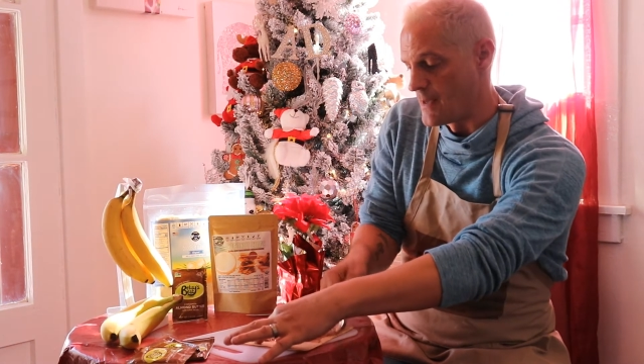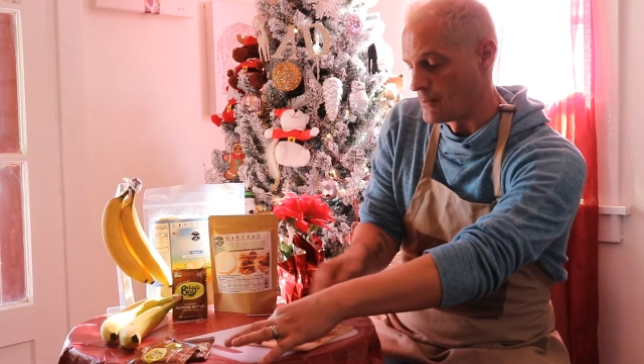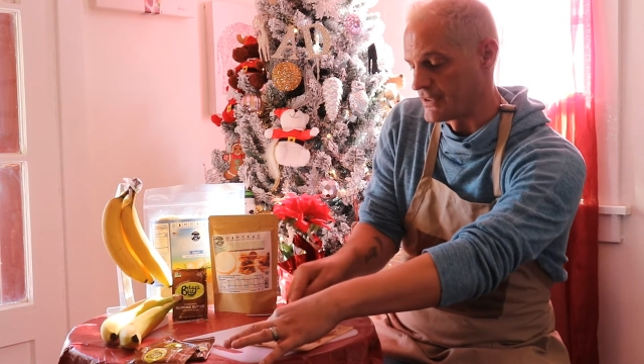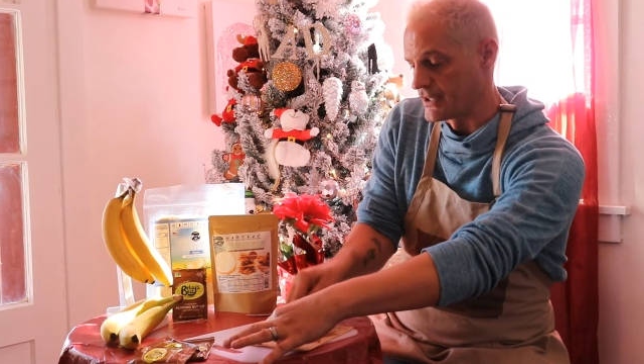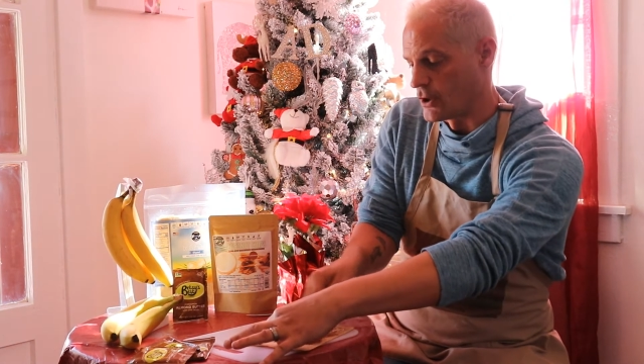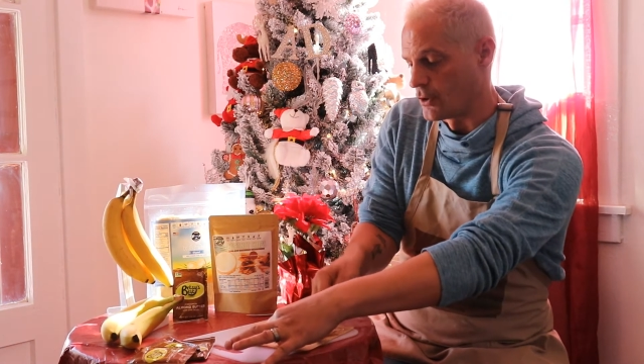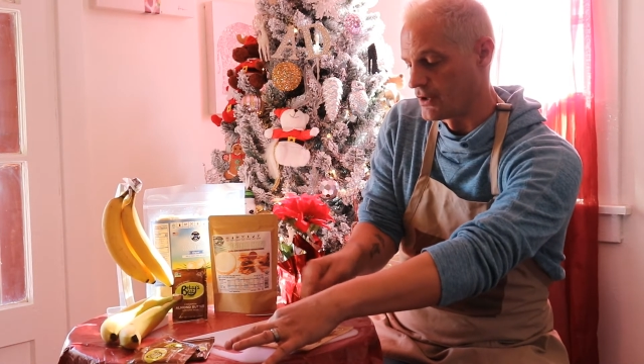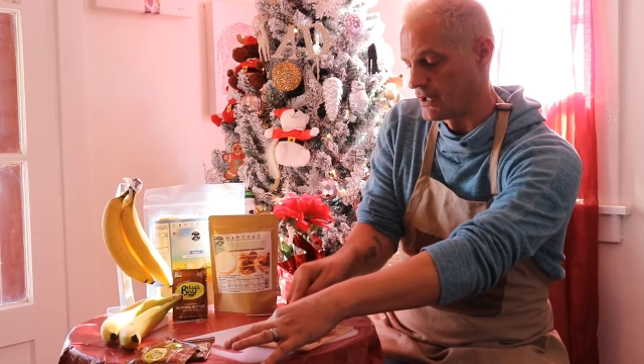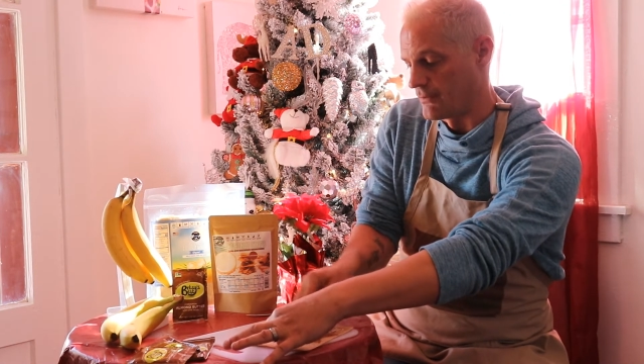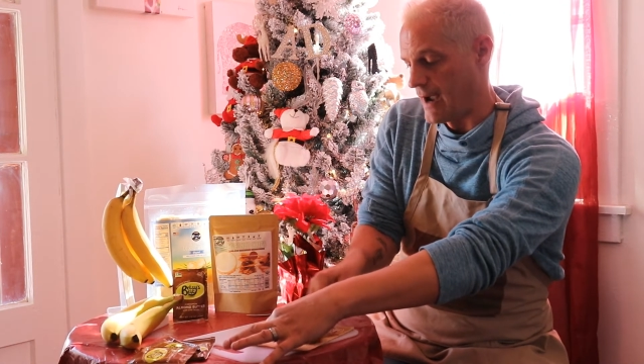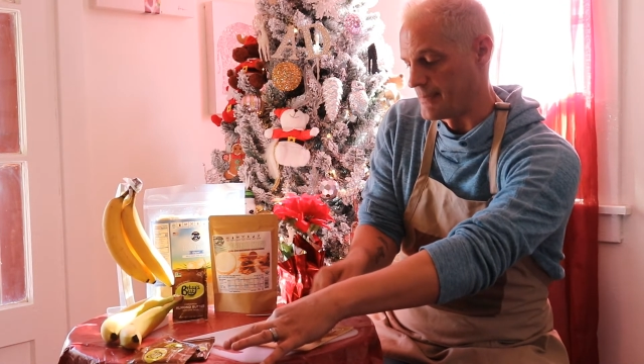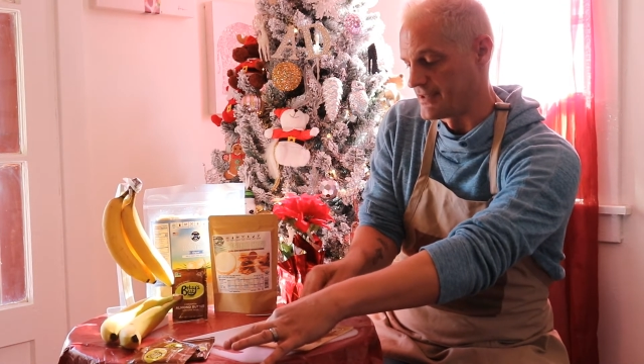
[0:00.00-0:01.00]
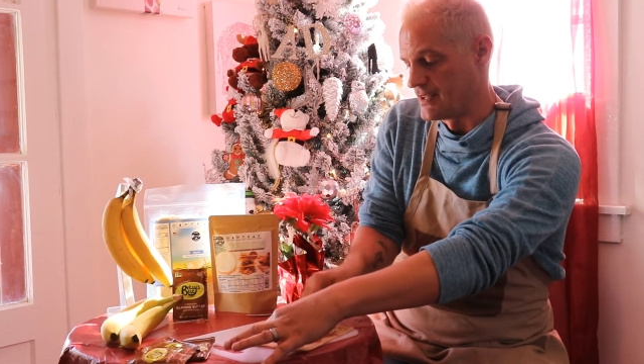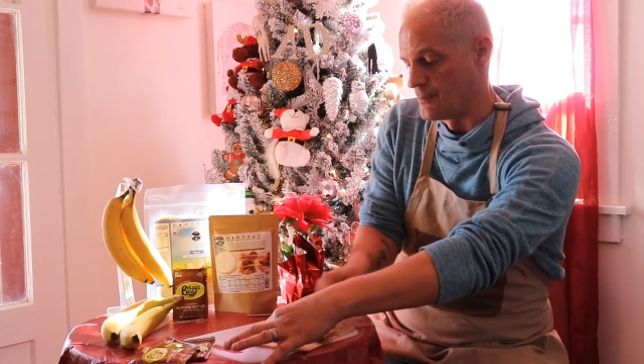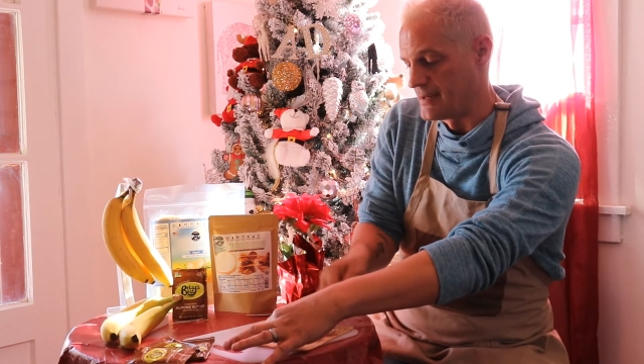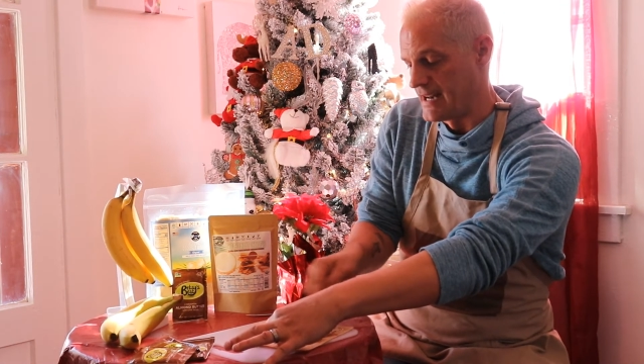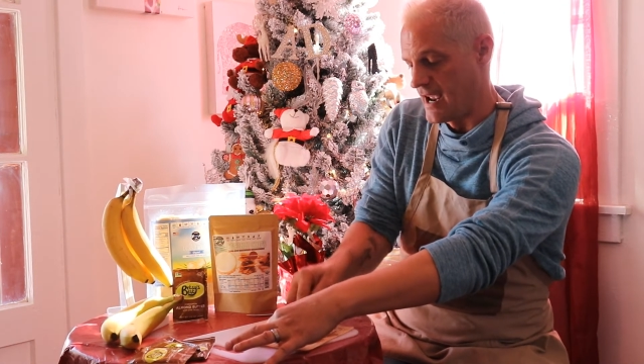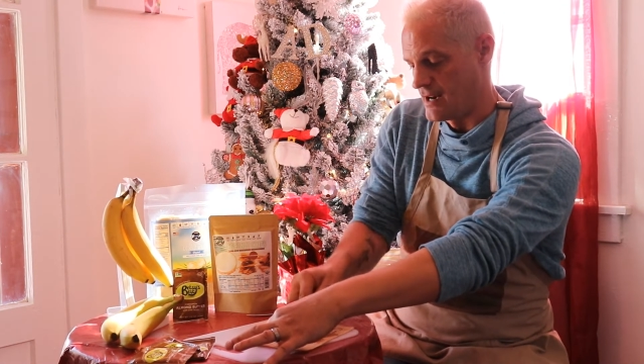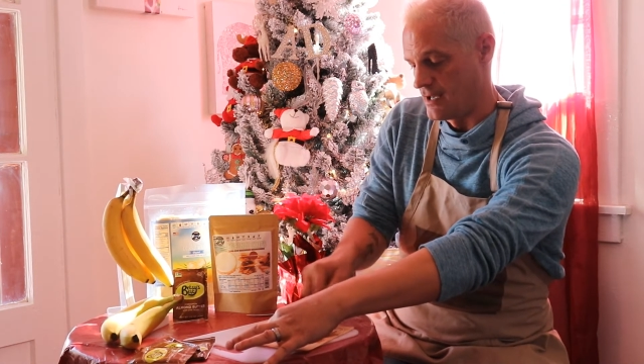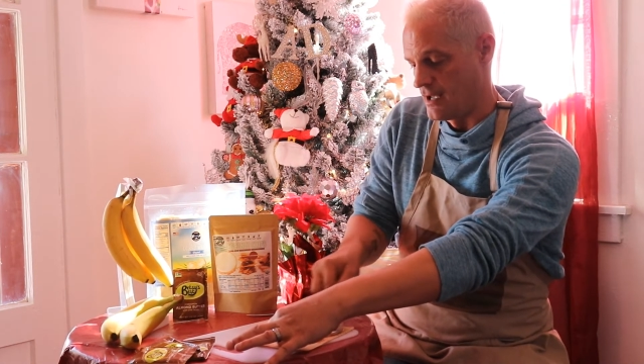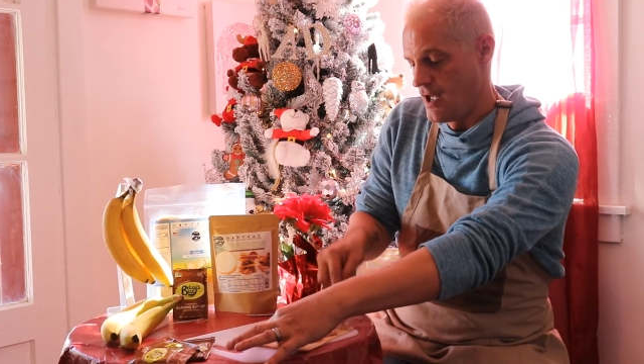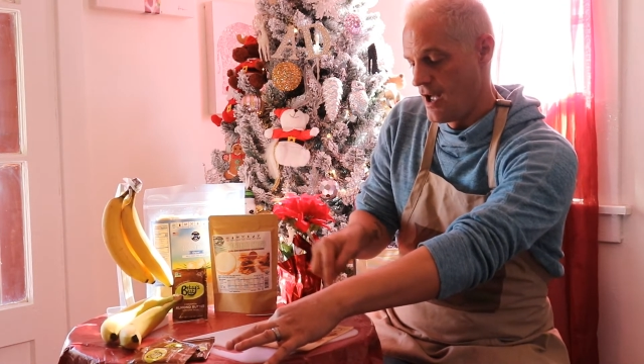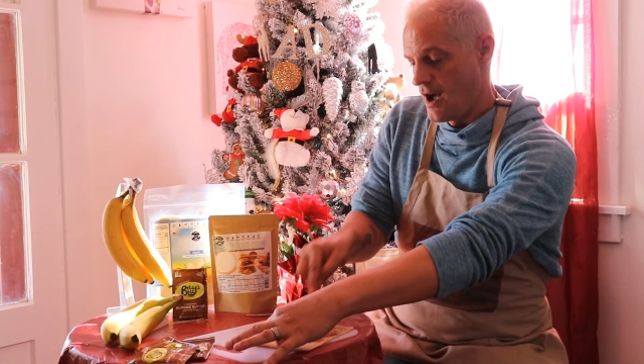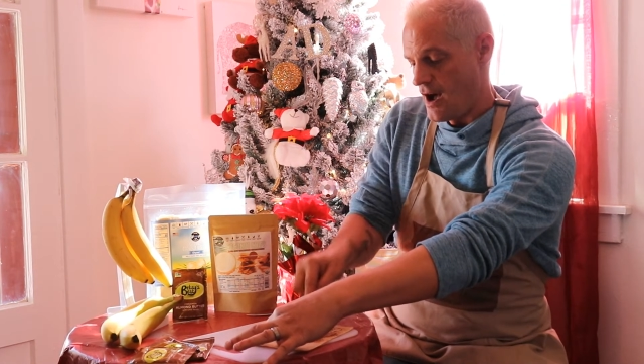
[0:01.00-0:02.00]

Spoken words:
then with the coconut wraps and the banana,